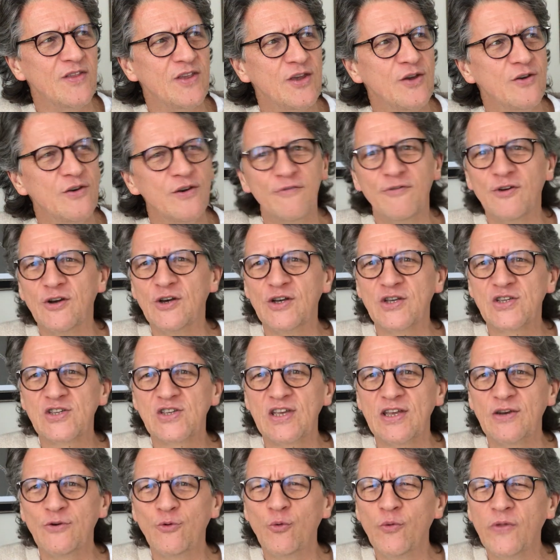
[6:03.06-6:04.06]
the universe
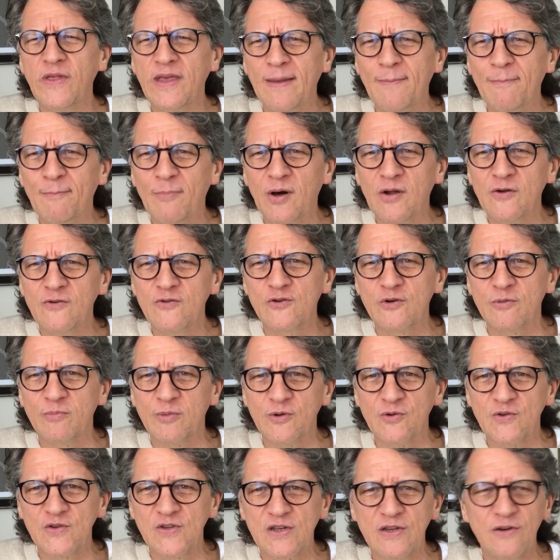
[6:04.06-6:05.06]
and all the
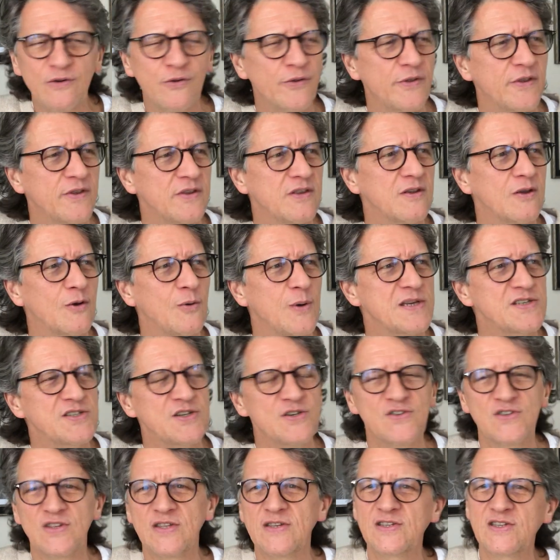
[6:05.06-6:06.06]
imponderables and all the
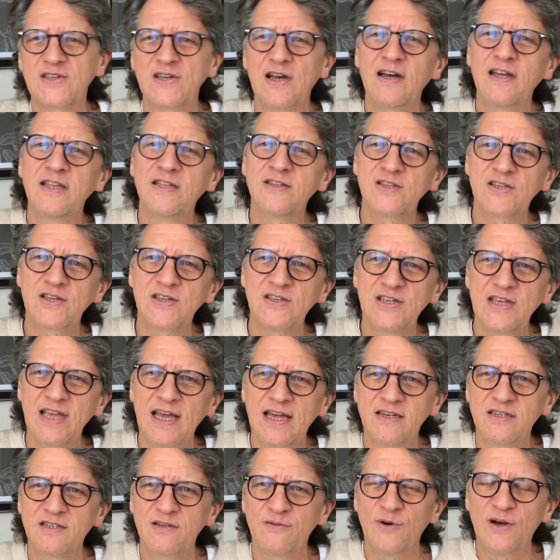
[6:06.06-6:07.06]
questions that science has
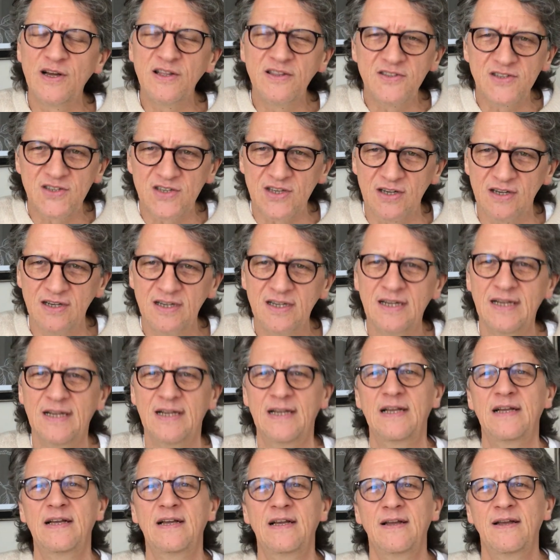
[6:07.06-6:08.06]
yet to answer
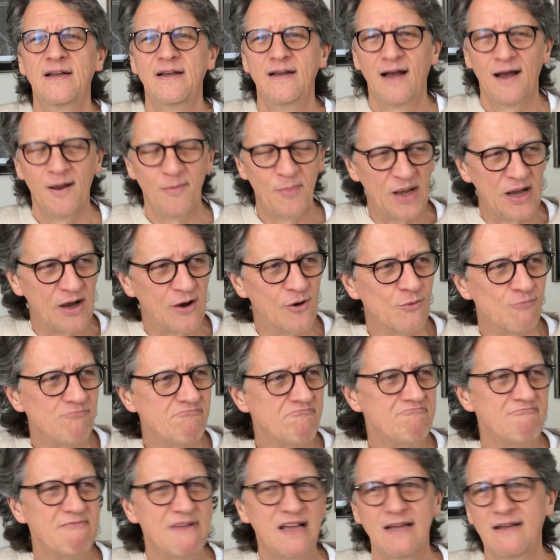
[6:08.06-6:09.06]
about
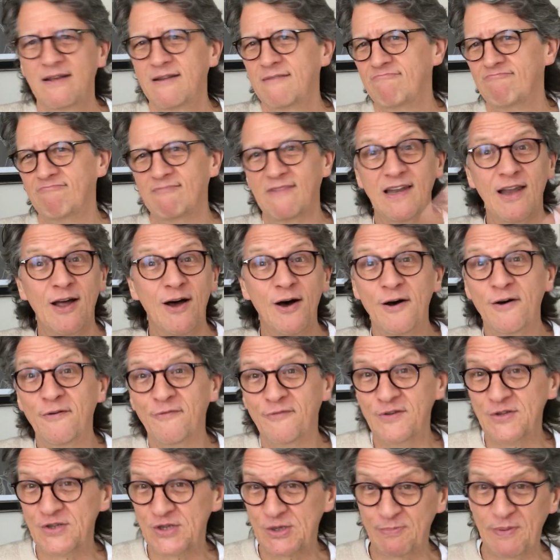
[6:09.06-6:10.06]
love
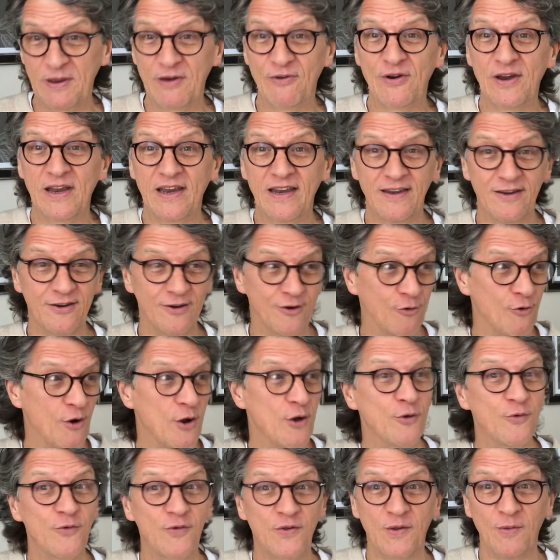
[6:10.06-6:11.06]
and spirit and
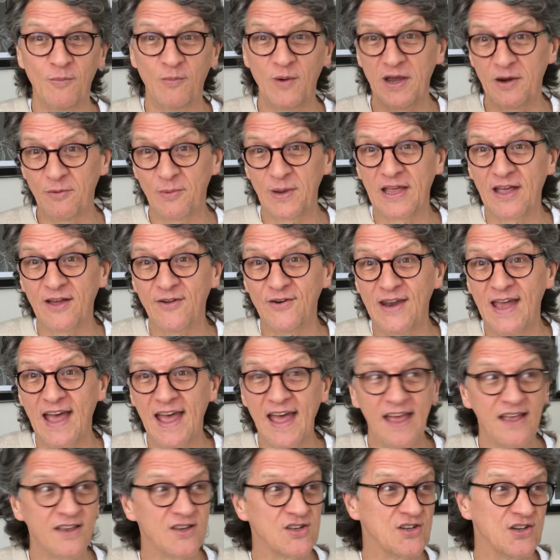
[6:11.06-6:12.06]
growth and where do we go
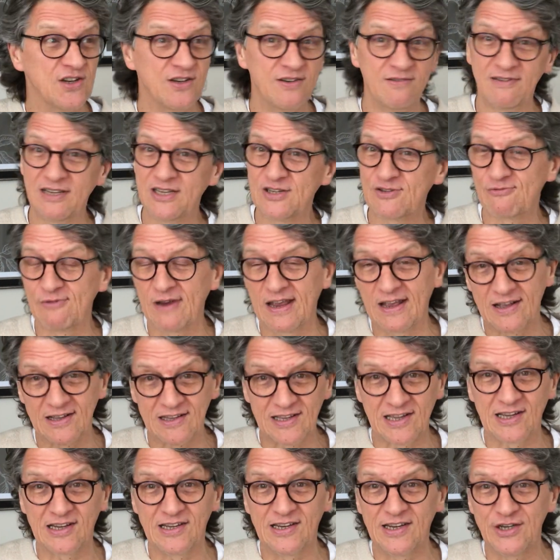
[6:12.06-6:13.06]
next and is
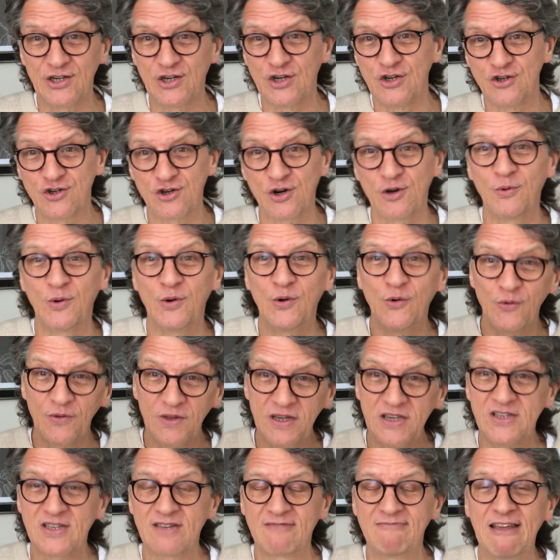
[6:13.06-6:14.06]
reincarnation true and all
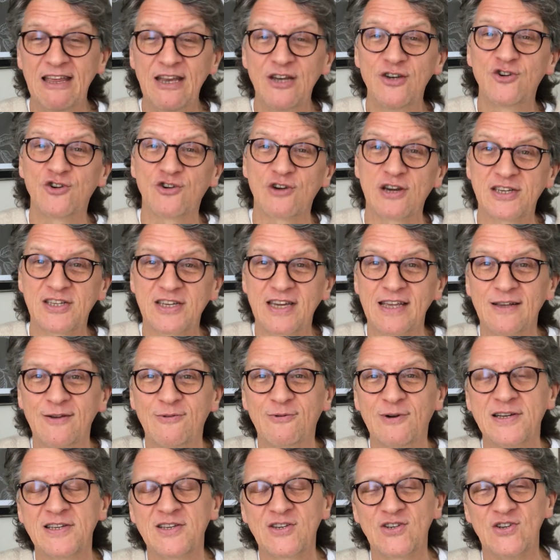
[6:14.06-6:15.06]
these interesting
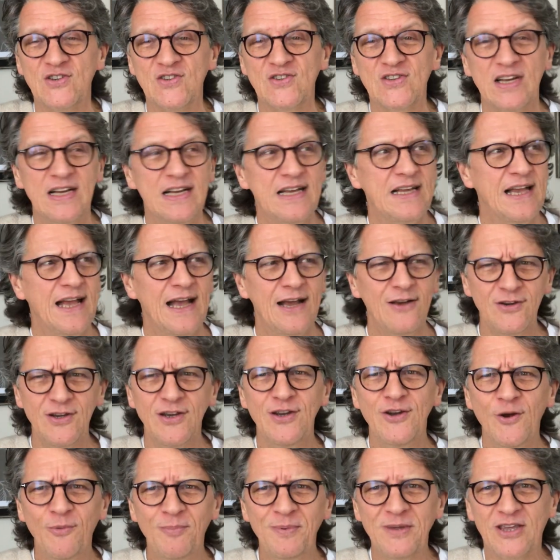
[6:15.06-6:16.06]
questions, how can you
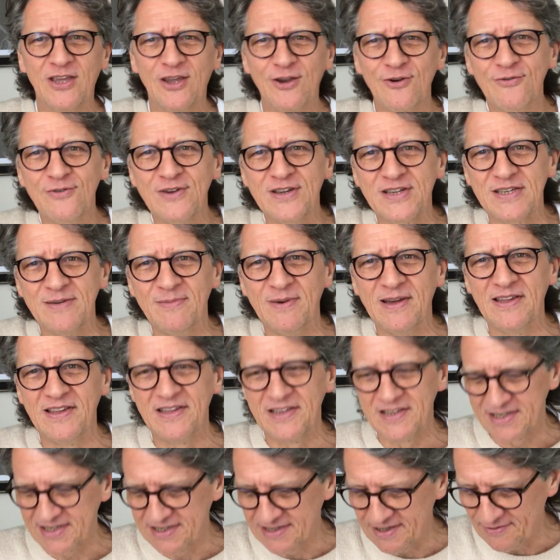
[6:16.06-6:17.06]
not be curious about
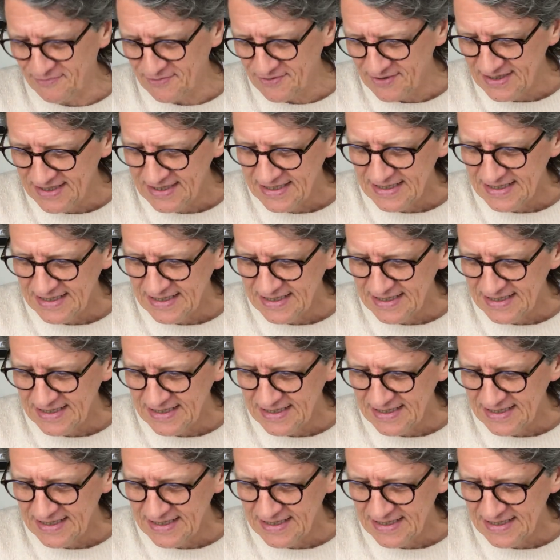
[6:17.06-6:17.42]
this stuff?